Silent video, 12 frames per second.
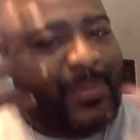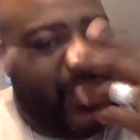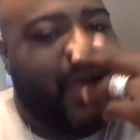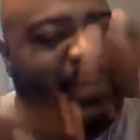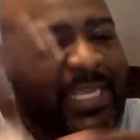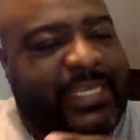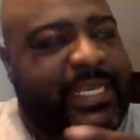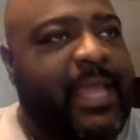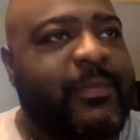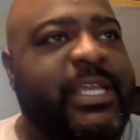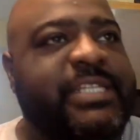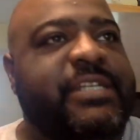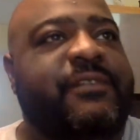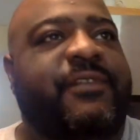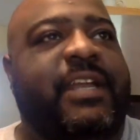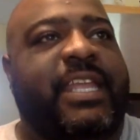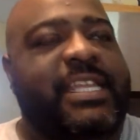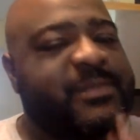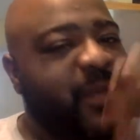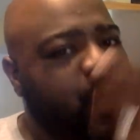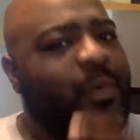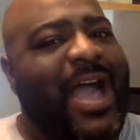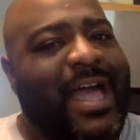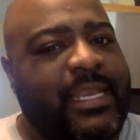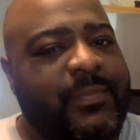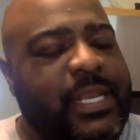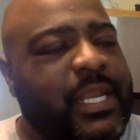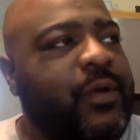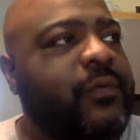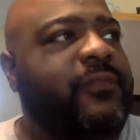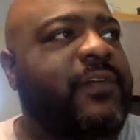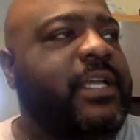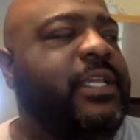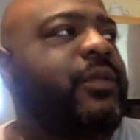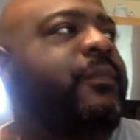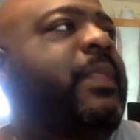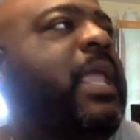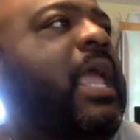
I'm gonna get there. I'm gonna get to the funny. It's been a while. Leave me alone. Fuck you.